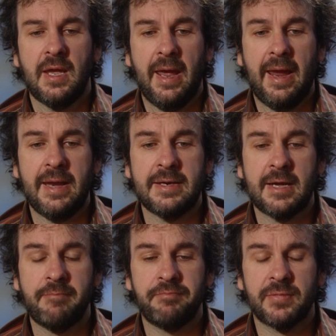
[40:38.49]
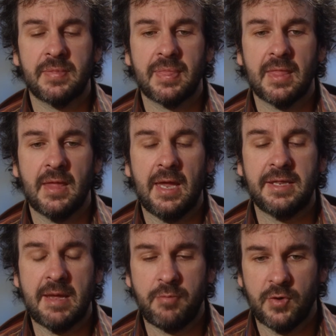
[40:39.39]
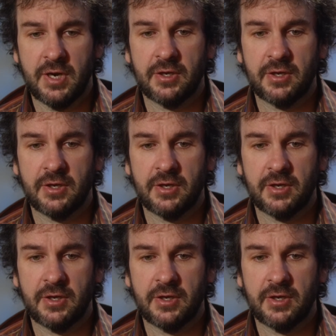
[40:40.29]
And at that point,